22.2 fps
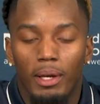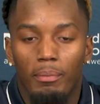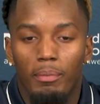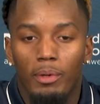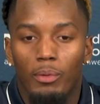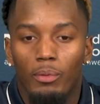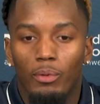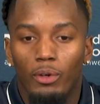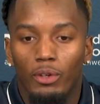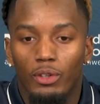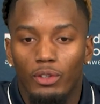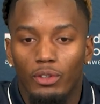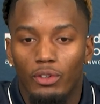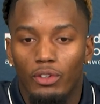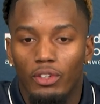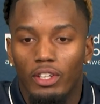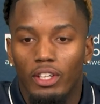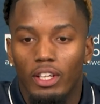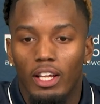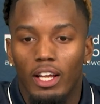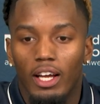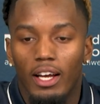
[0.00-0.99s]
I've been working on
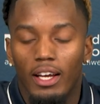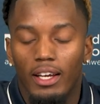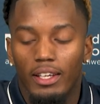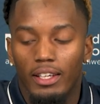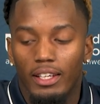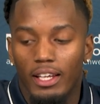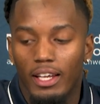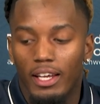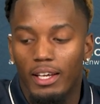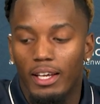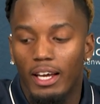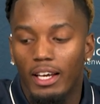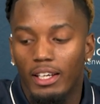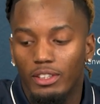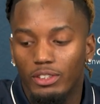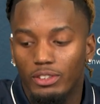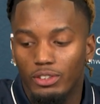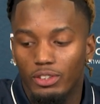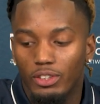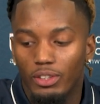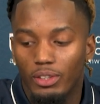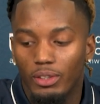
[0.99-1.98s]
a lot
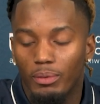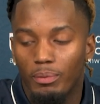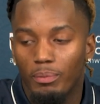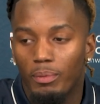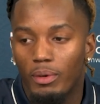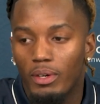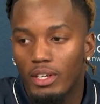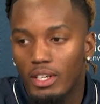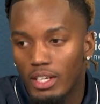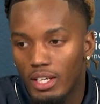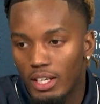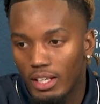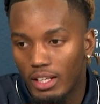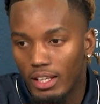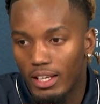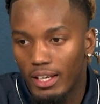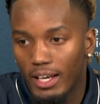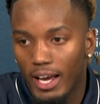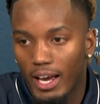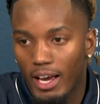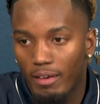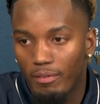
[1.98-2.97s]
extra.
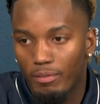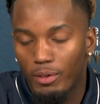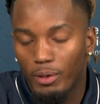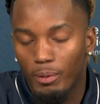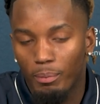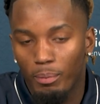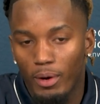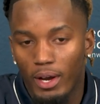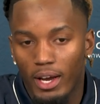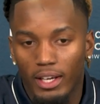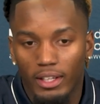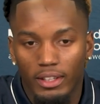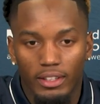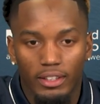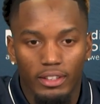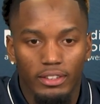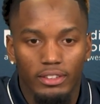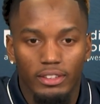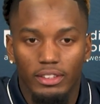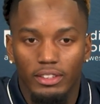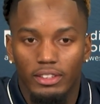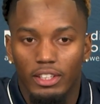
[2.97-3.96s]
Like after
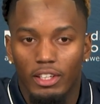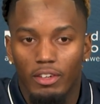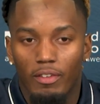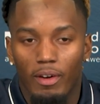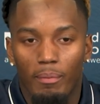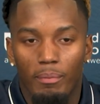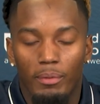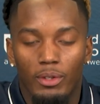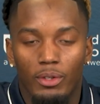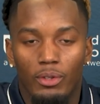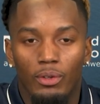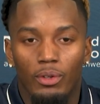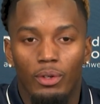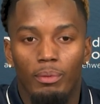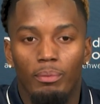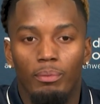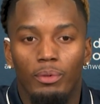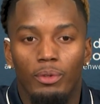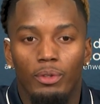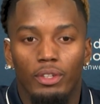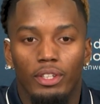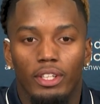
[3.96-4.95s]
practice and stuff, I've been doing
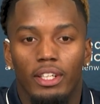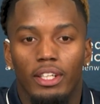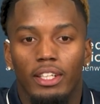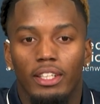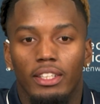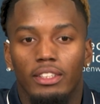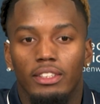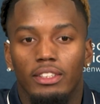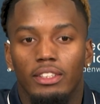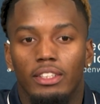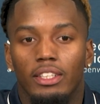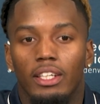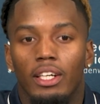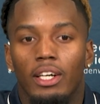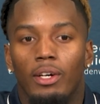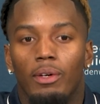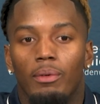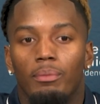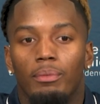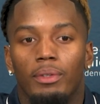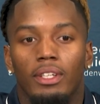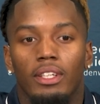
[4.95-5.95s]
more things to
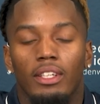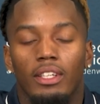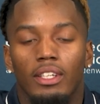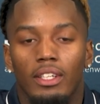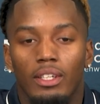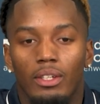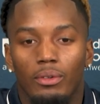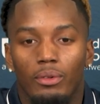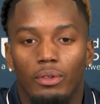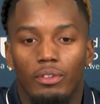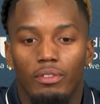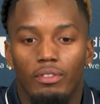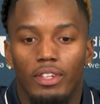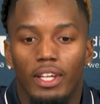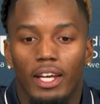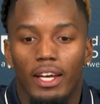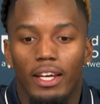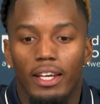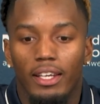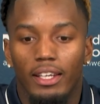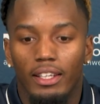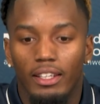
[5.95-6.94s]
help me with
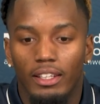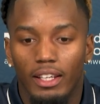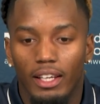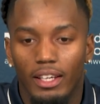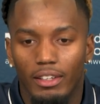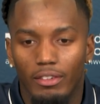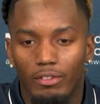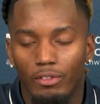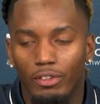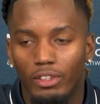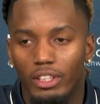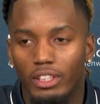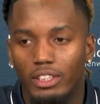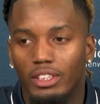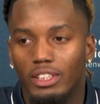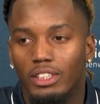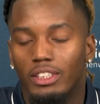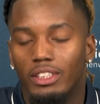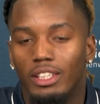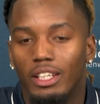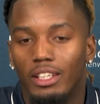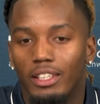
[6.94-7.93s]
that and like really
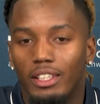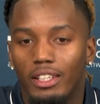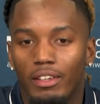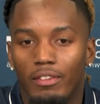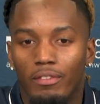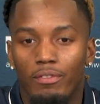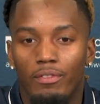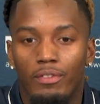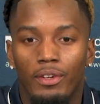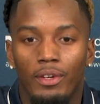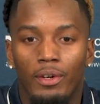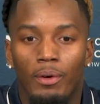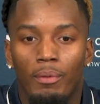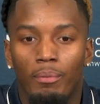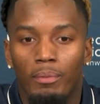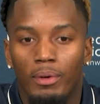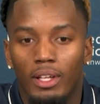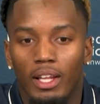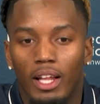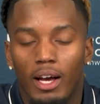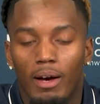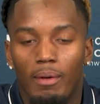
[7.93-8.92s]
just studying
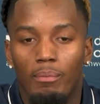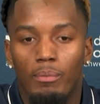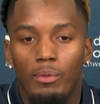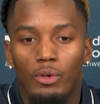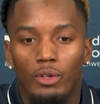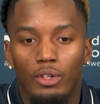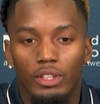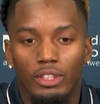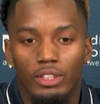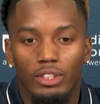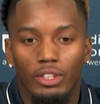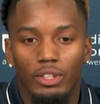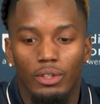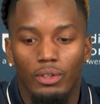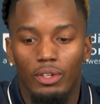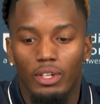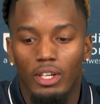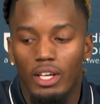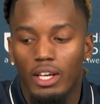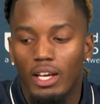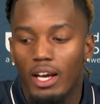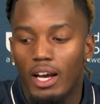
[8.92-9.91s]
film a lot more
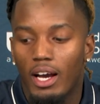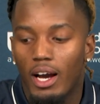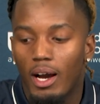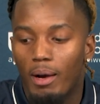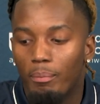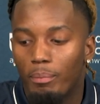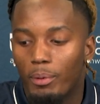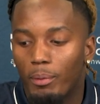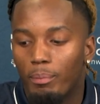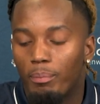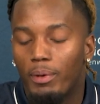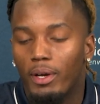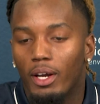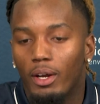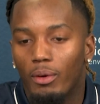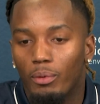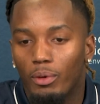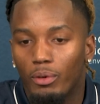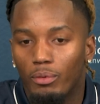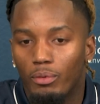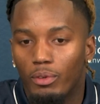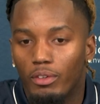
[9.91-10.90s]
so I'm
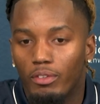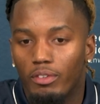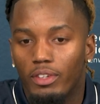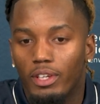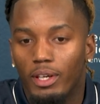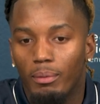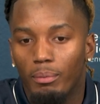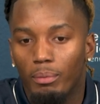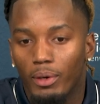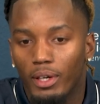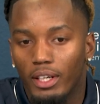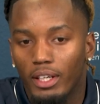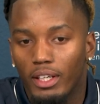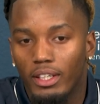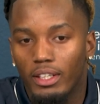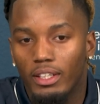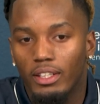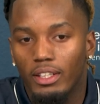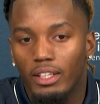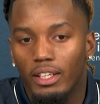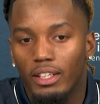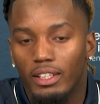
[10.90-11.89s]
prepared with what they're
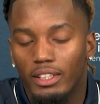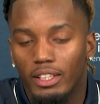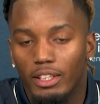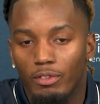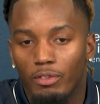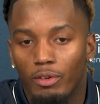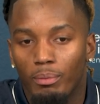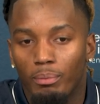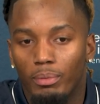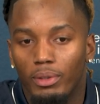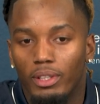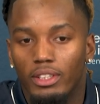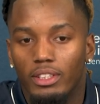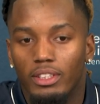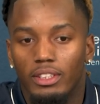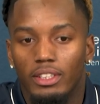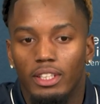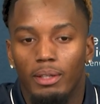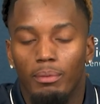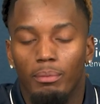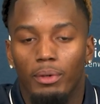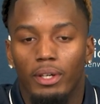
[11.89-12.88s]
bringing, like different
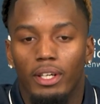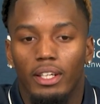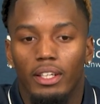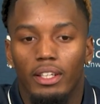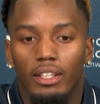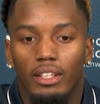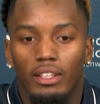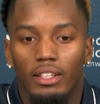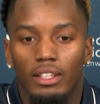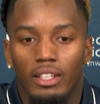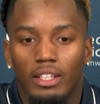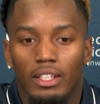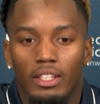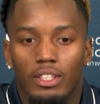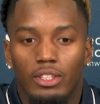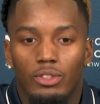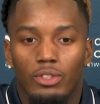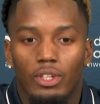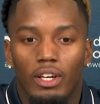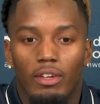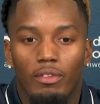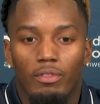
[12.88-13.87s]
blitzes they're bringing.
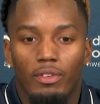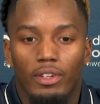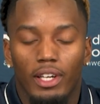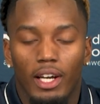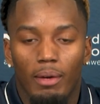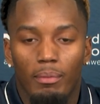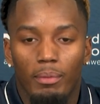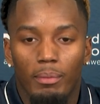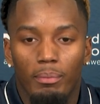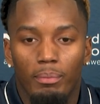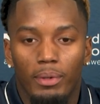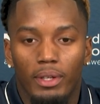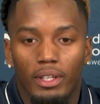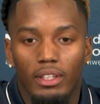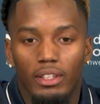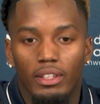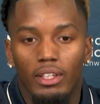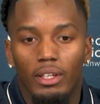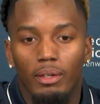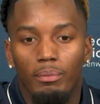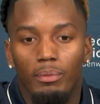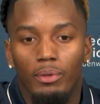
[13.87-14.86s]
So I feel like I've been
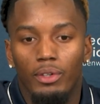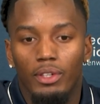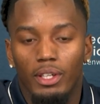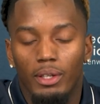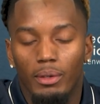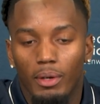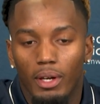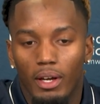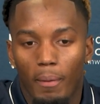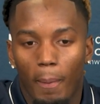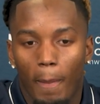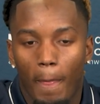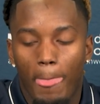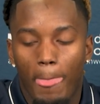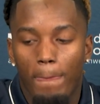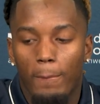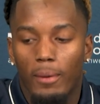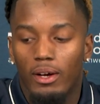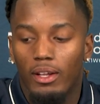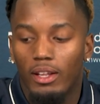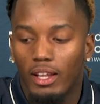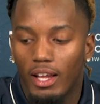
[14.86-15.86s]
picking up on it
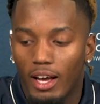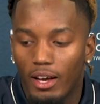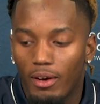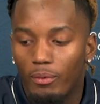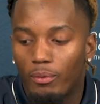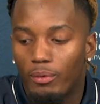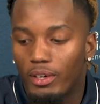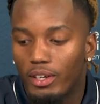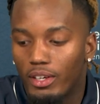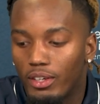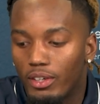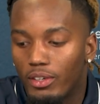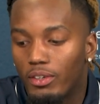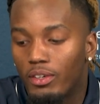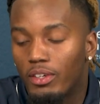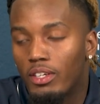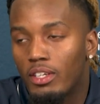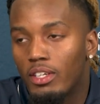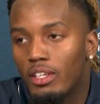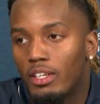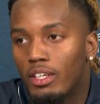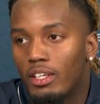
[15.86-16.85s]
a lot
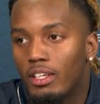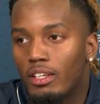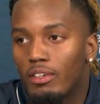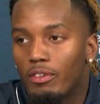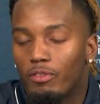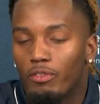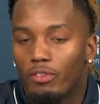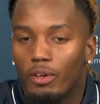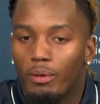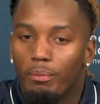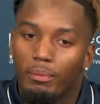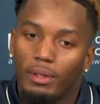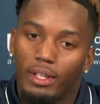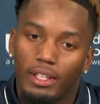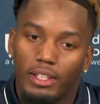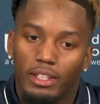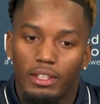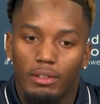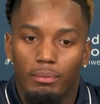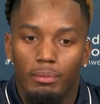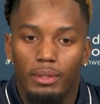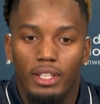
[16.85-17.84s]
well from
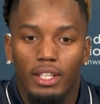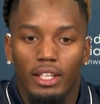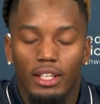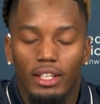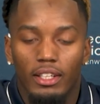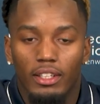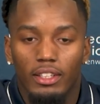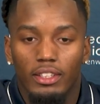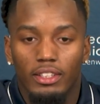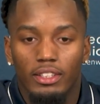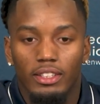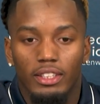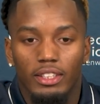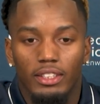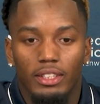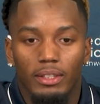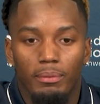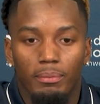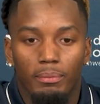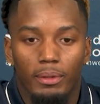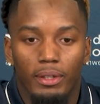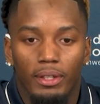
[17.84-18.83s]
like the beginning of the
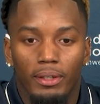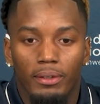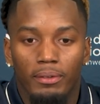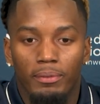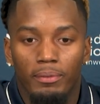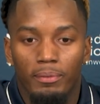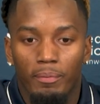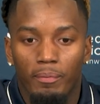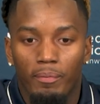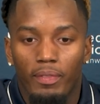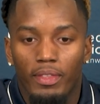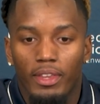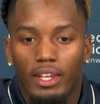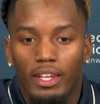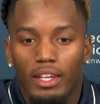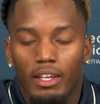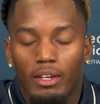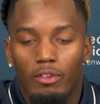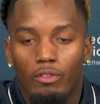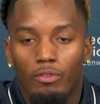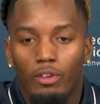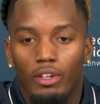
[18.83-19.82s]
season. But
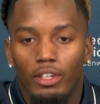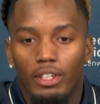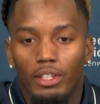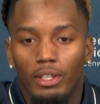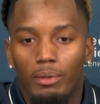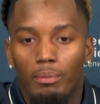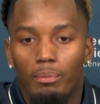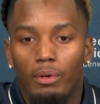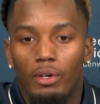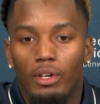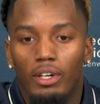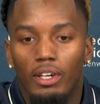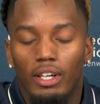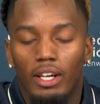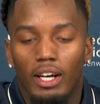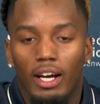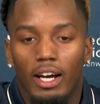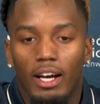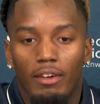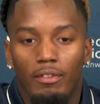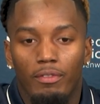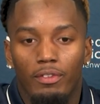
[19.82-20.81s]
running the ball,
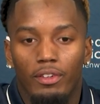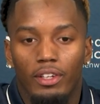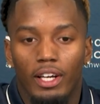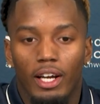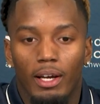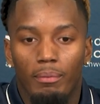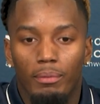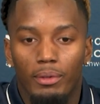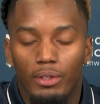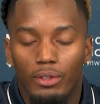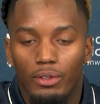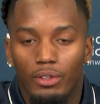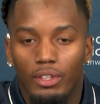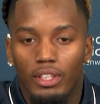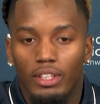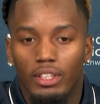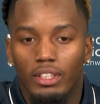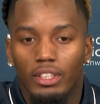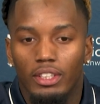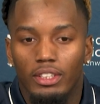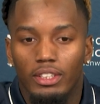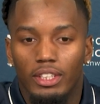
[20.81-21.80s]
I feel like I've been doing
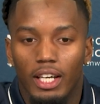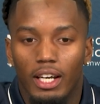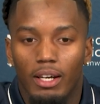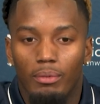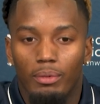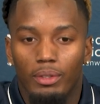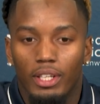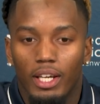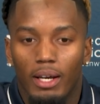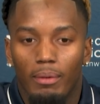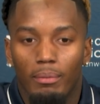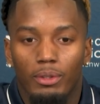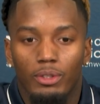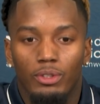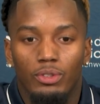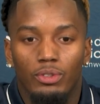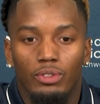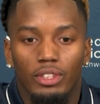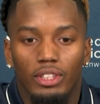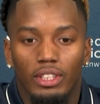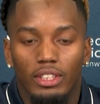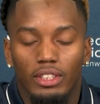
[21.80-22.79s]
a good job with the
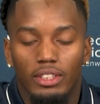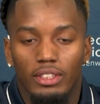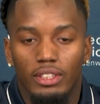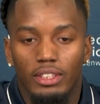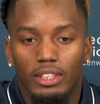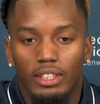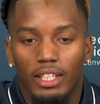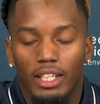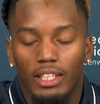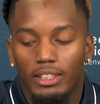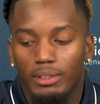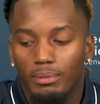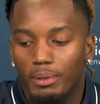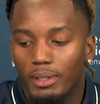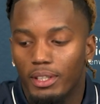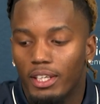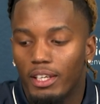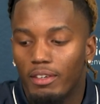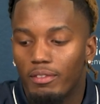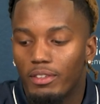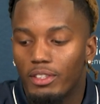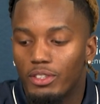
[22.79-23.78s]
opportunities that's
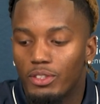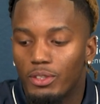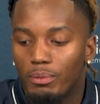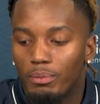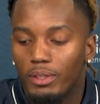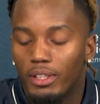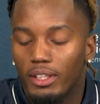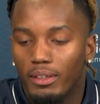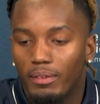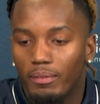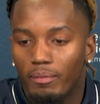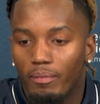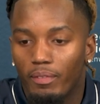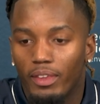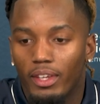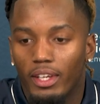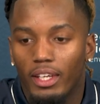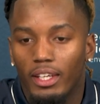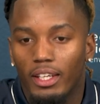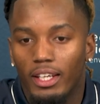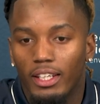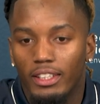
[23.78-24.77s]
been given to me.
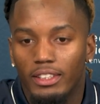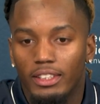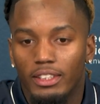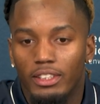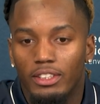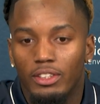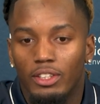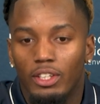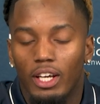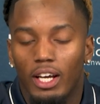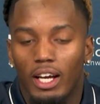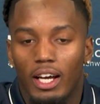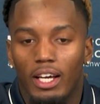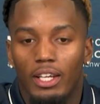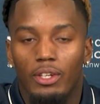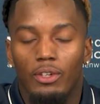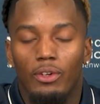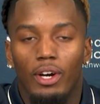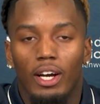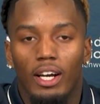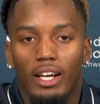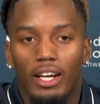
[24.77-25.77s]
And I
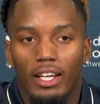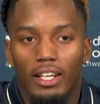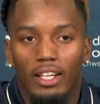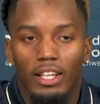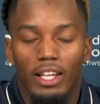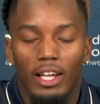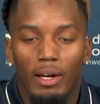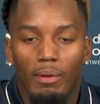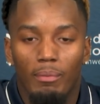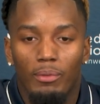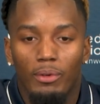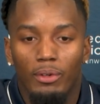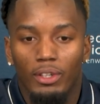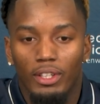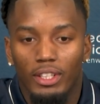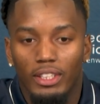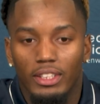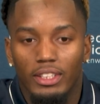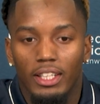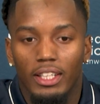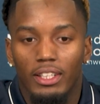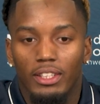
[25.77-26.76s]
know I got a lot more in
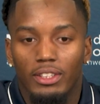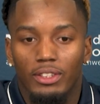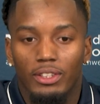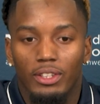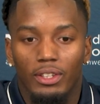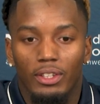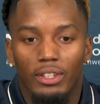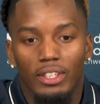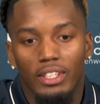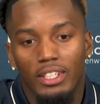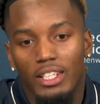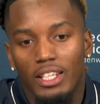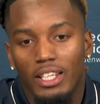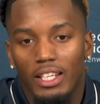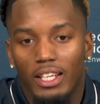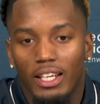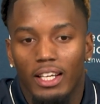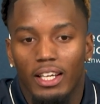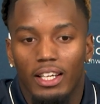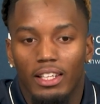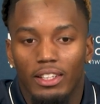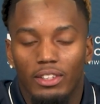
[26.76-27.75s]
the tank, so
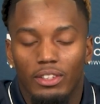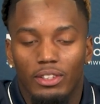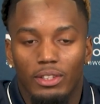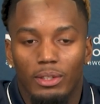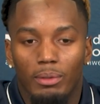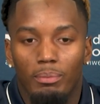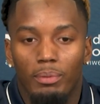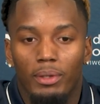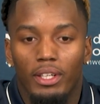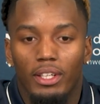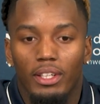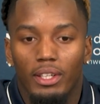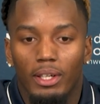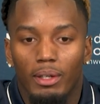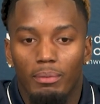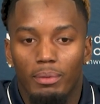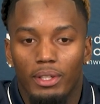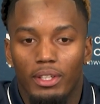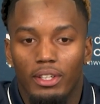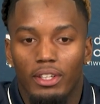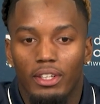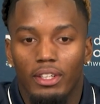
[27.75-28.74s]
I look to pick it
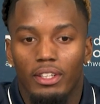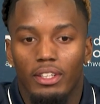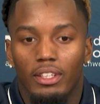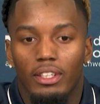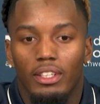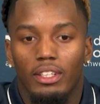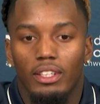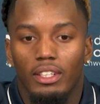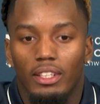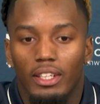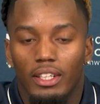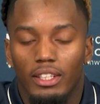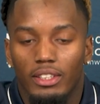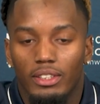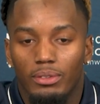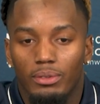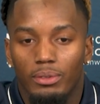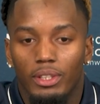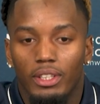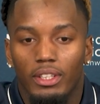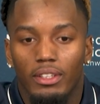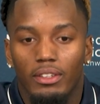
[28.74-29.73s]
up here in
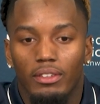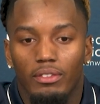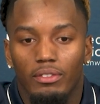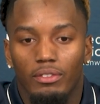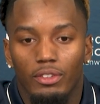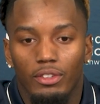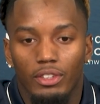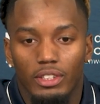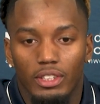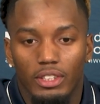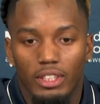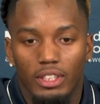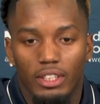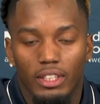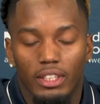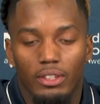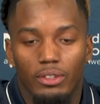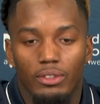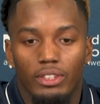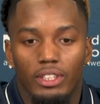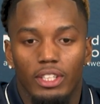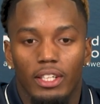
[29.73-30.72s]
next week versus San
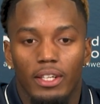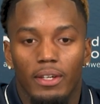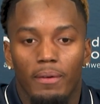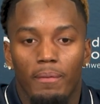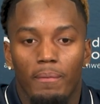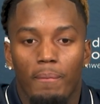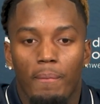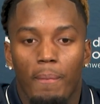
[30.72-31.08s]
Jose.